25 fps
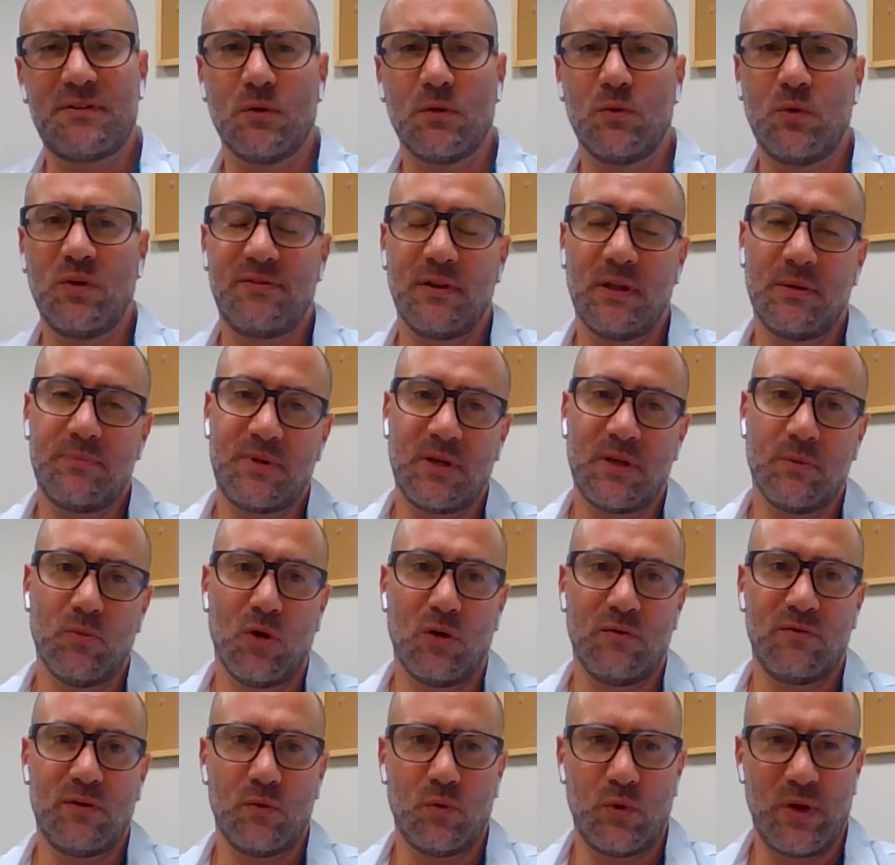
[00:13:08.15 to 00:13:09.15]
After we flipped
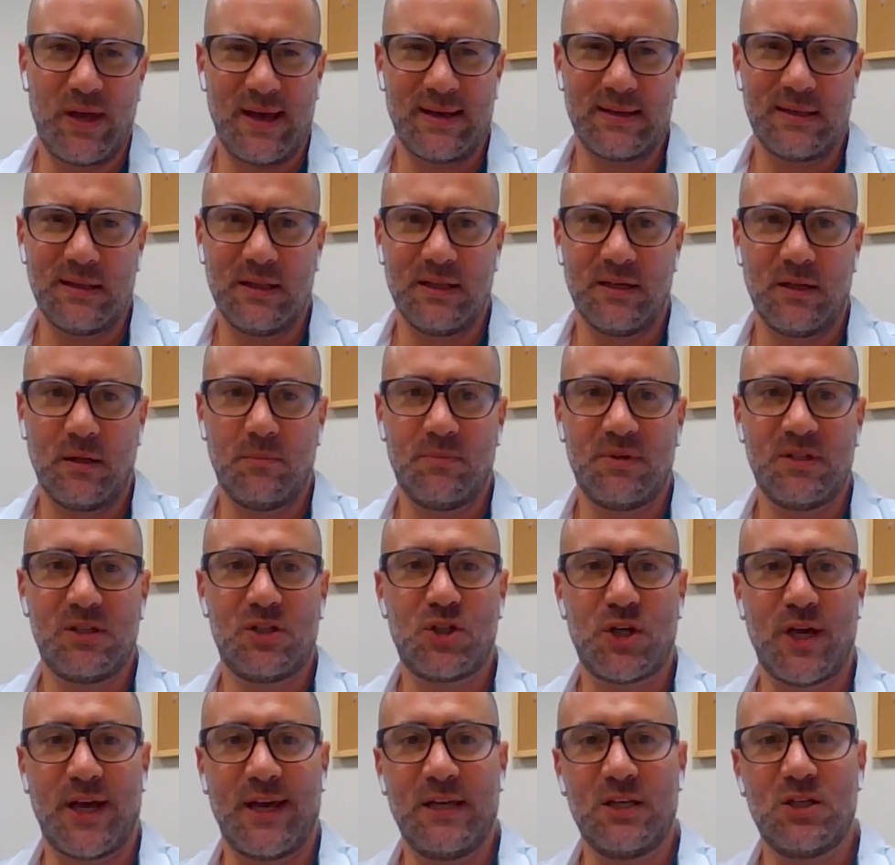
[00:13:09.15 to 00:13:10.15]
him over, we had a little
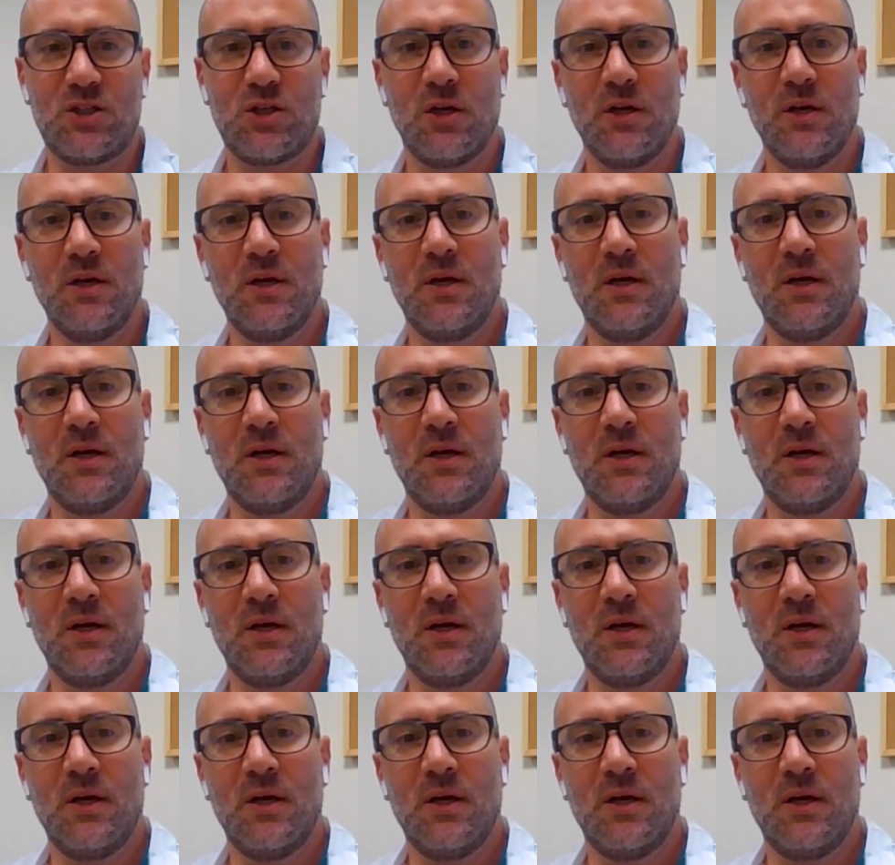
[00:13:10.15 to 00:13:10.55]
bit change